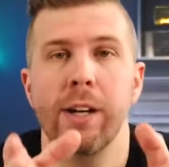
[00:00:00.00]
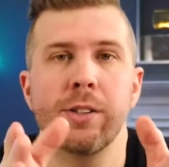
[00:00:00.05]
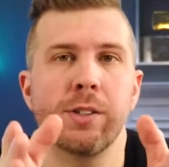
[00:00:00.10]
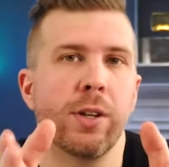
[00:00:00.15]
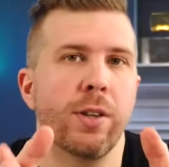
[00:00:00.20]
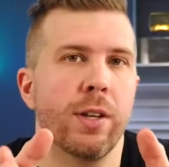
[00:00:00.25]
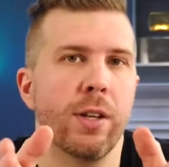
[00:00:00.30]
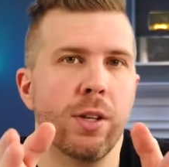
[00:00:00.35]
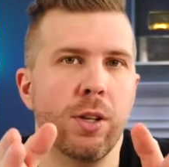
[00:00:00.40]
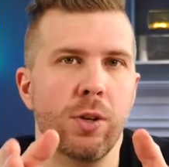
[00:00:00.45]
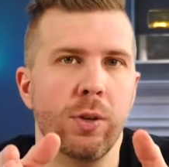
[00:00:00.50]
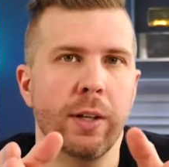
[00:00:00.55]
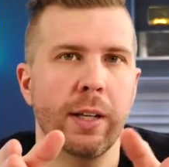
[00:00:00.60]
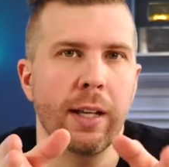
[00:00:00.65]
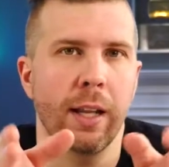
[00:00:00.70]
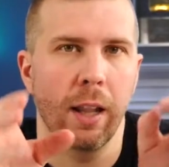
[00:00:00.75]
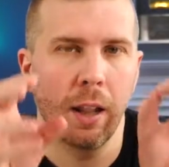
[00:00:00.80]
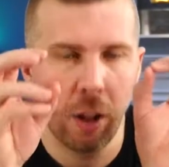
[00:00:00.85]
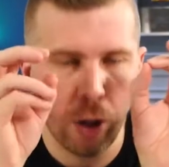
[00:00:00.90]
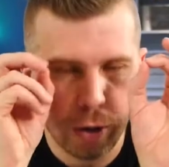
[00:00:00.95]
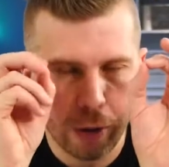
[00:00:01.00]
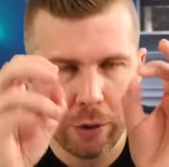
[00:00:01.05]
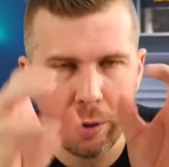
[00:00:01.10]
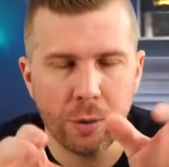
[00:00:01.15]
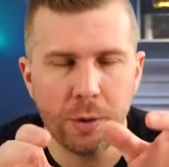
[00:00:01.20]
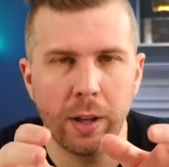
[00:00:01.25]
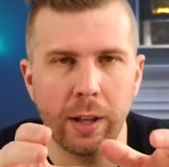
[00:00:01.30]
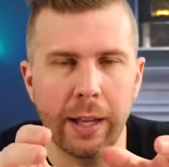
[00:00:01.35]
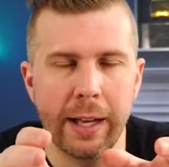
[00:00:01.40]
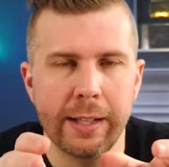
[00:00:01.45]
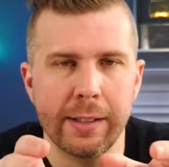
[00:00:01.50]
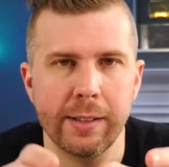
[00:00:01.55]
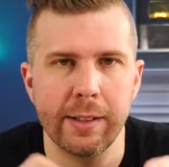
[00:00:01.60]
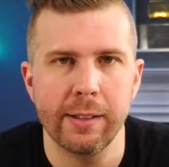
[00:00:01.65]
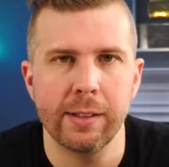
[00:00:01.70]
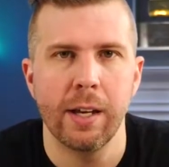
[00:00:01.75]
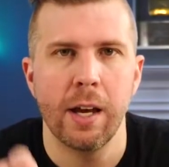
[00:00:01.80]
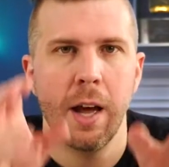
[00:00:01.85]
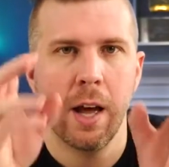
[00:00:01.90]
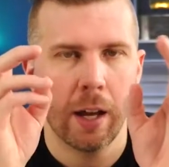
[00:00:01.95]
so that you can look through the
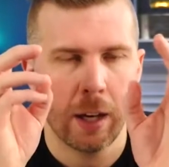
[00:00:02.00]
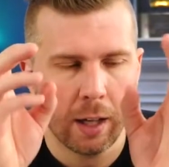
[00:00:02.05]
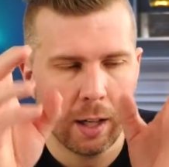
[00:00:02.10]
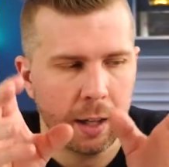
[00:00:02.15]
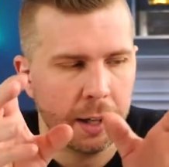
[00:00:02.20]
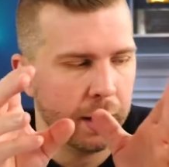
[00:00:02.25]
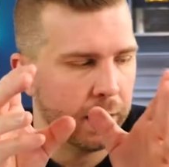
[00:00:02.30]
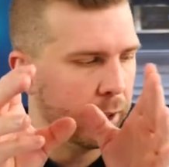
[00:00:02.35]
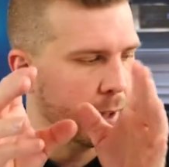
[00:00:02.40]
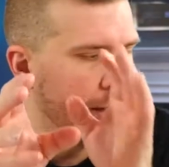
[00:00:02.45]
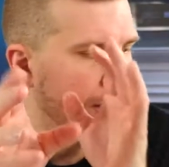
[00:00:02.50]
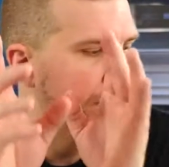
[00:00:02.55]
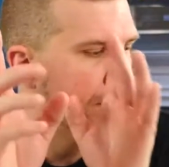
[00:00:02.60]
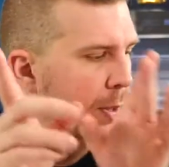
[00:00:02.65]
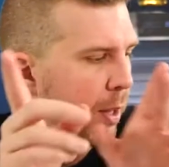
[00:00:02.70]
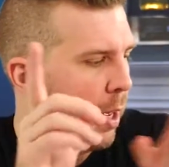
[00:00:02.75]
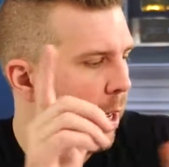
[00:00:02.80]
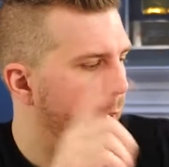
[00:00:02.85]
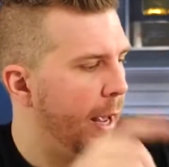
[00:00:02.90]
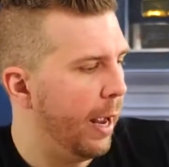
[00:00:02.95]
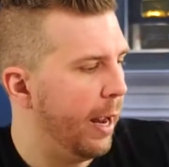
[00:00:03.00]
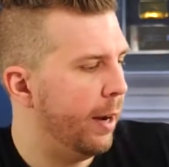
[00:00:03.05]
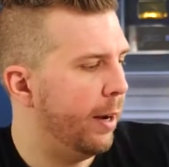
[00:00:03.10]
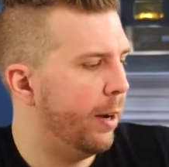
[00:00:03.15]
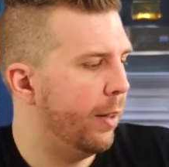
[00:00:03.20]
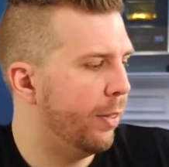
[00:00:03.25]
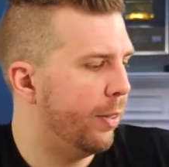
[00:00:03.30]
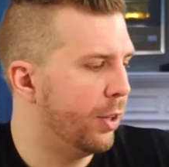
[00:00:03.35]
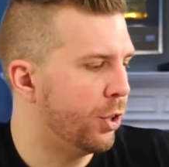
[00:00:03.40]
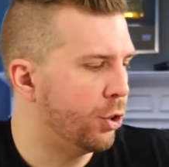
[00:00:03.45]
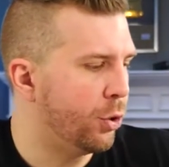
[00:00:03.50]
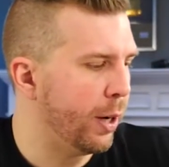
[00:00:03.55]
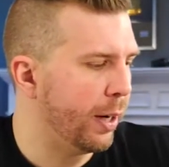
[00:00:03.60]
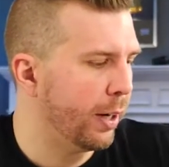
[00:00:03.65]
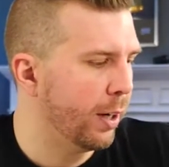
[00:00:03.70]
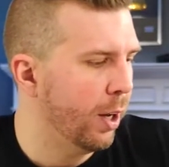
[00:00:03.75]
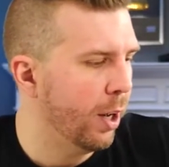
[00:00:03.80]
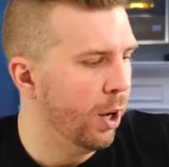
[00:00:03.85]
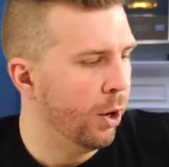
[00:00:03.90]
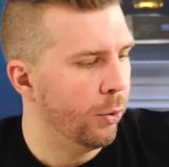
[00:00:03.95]
lenses clearly. And the
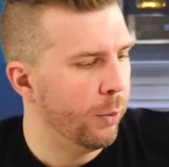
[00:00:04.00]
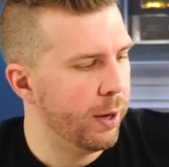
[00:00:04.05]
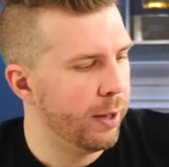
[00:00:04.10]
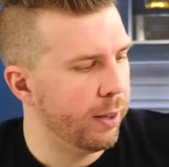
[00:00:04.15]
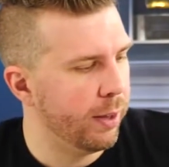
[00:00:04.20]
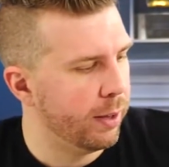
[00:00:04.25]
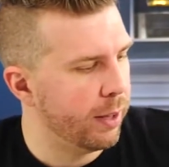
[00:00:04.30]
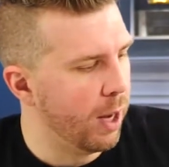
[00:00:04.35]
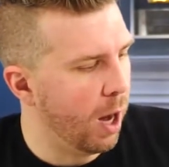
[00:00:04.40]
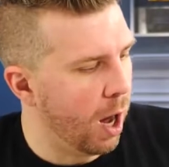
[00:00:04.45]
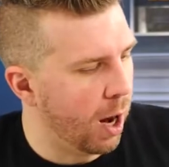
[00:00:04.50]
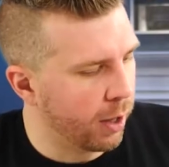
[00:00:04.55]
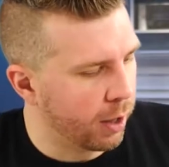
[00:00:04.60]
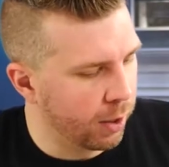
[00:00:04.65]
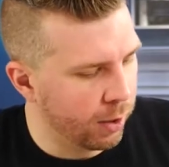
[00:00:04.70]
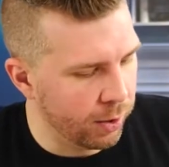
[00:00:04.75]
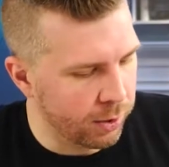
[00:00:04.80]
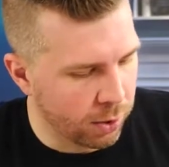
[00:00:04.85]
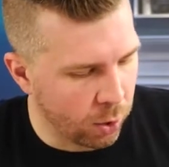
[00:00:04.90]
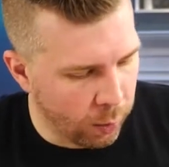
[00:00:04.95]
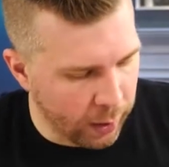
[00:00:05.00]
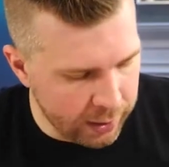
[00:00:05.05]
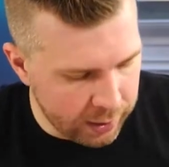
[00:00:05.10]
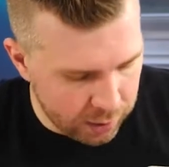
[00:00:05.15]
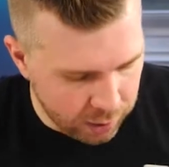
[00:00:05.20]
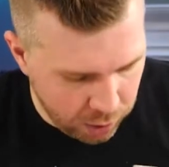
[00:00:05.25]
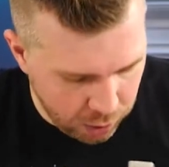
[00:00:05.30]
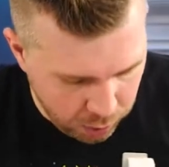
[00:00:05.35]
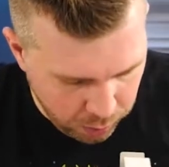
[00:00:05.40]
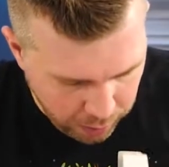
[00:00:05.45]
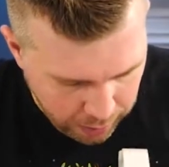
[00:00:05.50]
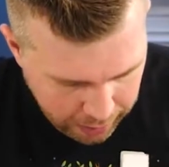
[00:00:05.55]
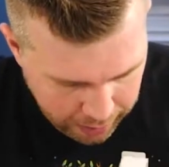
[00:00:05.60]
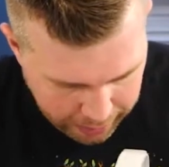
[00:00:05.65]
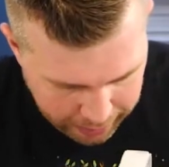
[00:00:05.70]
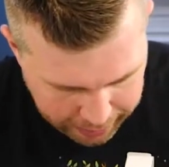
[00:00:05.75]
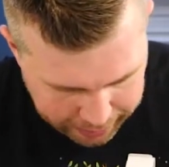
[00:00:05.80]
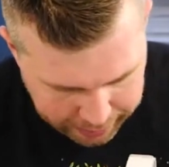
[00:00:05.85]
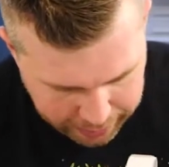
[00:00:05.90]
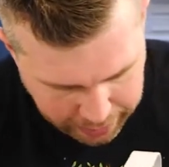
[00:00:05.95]
trick with the Oculus Quest 2
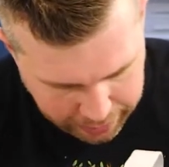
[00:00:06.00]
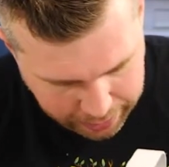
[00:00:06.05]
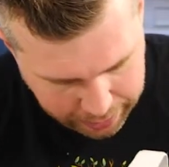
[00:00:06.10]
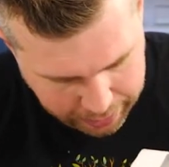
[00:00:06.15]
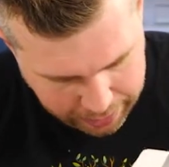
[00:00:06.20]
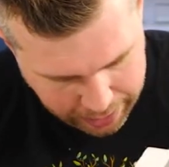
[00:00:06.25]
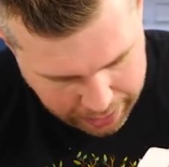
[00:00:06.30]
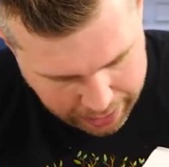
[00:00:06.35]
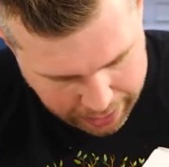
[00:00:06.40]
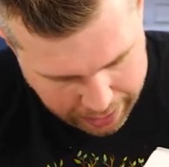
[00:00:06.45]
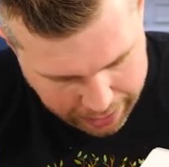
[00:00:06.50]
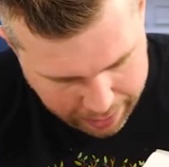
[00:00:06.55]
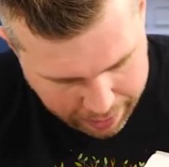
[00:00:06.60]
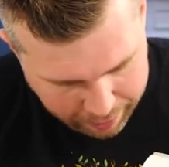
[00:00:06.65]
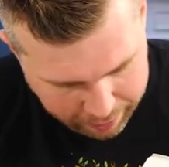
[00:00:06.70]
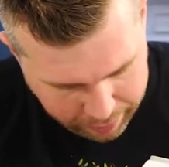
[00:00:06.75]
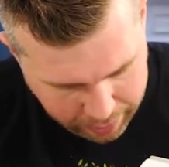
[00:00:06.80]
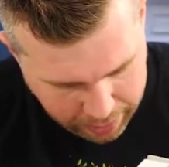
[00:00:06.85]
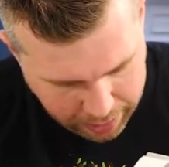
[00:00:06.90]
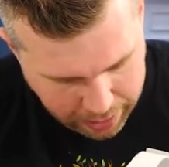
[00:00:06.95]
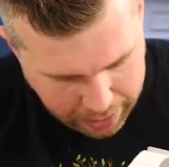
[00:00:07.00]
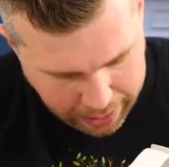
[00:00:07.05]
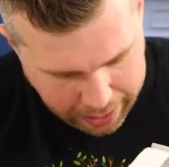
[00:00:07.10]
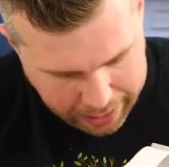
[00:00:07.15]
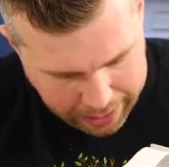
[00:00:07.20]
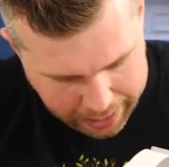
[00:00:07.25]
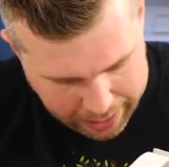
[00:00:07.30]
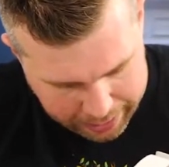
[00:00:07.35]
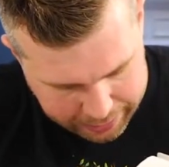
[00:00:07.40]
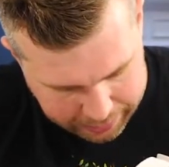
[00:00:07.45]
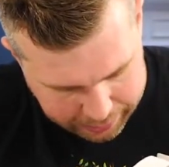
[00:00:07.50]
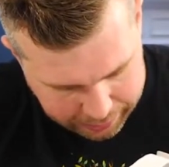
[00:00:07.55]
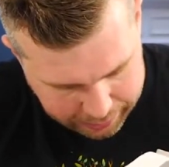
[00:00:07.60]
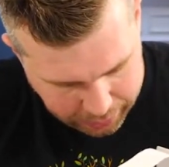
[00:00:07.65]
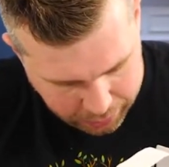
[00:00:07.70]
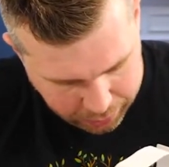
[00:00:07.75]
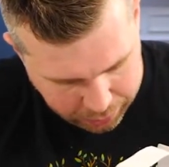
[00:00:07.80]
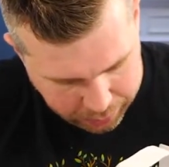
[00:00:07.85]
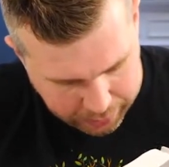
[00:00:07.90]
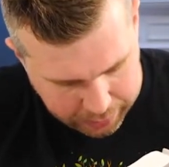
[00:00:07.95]
is that they have a
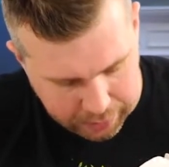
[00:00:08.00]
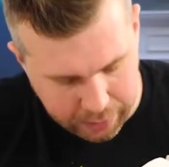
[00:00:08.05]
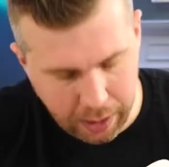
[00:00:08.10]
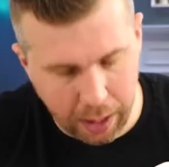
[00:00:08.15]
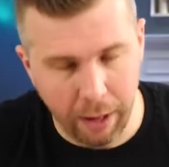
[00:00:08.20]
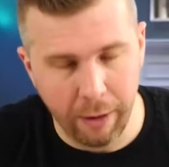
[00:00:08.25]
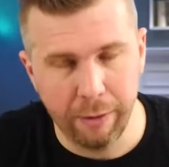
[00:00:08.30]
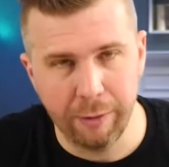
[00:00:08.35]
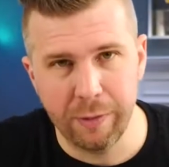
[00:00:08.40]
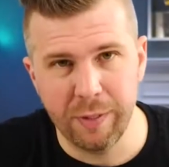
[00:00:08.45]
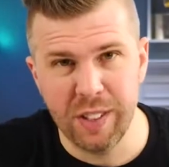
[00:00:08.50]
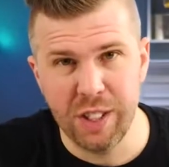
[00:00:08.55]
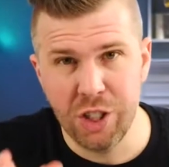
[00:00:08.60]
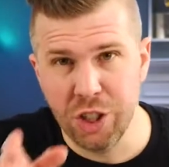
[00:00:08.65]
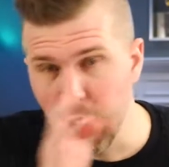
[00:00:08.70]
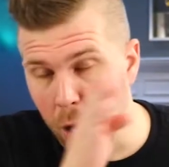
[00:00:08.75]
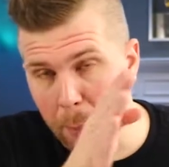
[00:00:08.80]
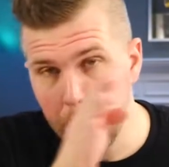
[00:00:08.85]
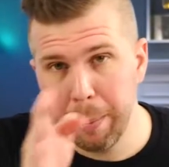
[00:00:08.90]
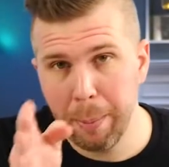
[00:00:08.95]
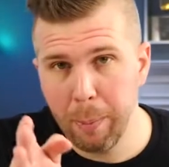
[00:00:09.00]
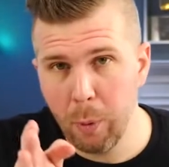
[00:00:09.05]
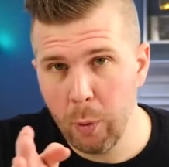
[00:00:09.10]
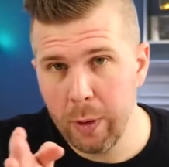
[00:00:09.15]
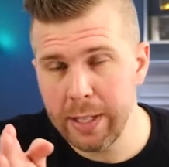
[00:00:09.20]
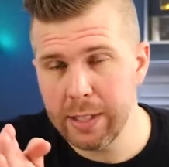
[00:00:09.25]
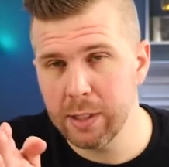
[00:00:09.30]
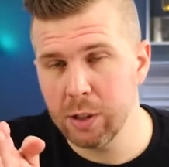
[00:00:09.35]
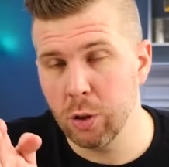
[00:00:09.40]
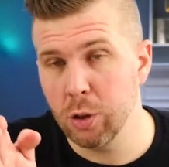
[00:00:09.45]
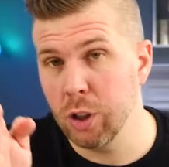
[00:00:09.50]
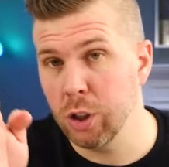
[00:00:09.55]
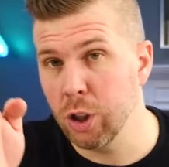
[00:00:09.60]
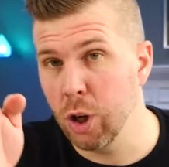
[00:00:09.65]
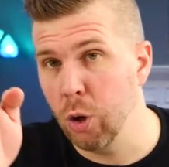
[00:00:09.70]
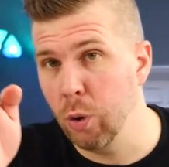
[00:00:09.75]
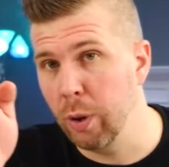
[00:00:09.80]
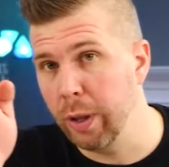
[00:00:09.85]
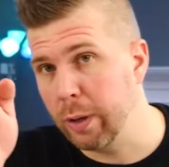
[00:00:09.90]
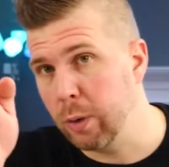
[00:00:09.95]
series of jump points, so you can
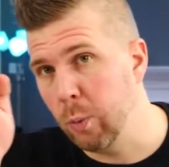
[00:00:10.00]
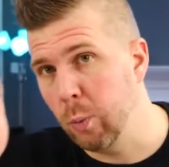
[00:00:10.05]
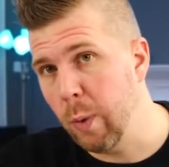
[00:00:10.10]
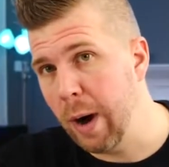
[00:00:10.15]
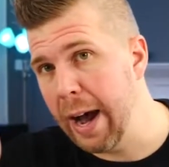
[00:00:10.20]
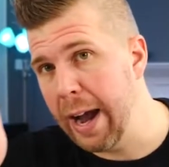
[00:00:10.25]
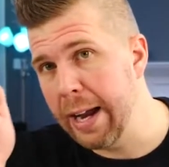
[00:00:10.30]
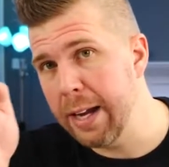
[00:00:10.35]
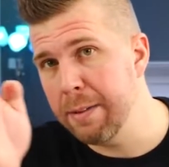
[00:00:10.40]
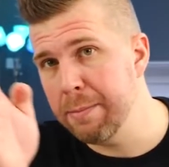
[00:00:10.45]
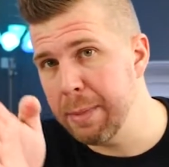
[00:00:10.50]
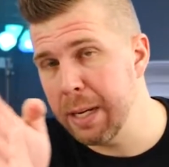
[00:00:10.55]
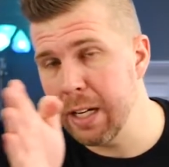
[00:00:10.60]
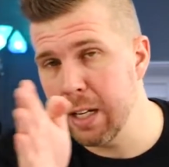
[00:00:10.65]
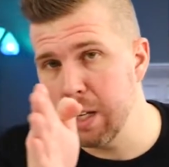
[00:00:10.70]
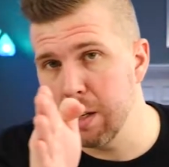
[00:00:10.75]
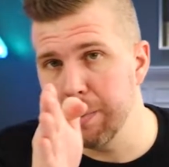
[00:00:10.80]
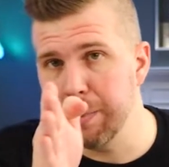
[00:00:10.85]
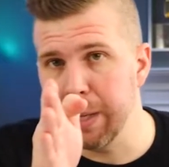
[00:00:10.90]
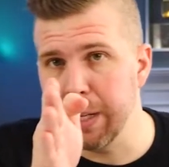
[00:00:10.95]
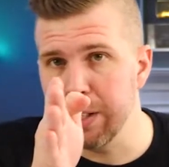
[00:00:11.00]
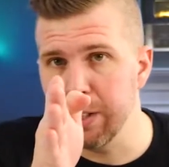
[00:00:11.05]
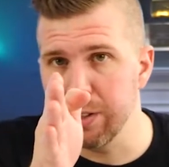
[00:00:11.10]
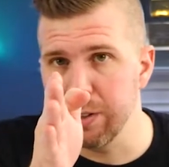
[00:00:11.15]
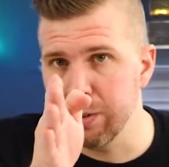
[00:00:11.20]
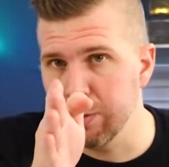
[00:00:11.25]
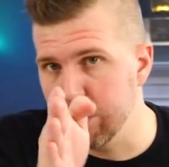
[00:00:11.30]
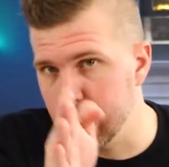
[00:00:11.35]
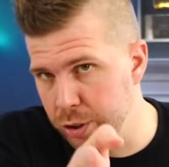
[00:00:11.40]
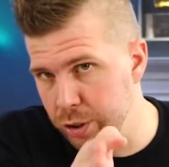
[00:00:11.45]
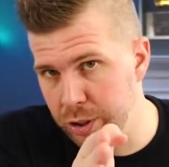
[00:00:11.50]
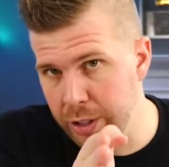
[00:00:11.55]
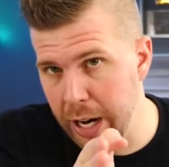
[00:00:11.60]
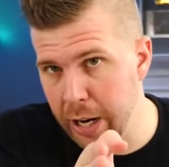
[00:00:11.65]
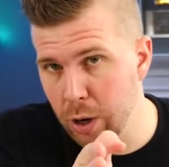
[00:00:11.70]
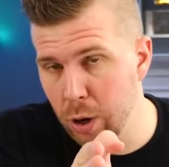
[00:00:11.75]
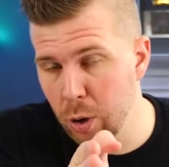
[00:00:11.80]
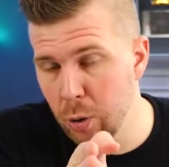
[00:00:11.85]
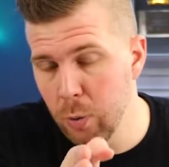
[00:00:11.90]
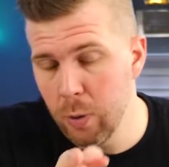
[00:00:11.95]
go like wide, medium, and
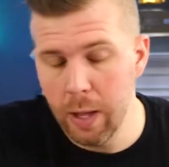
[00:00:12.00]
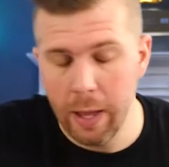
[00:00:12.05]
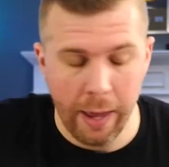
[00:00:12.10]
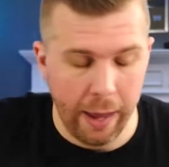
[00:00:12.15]
narrow.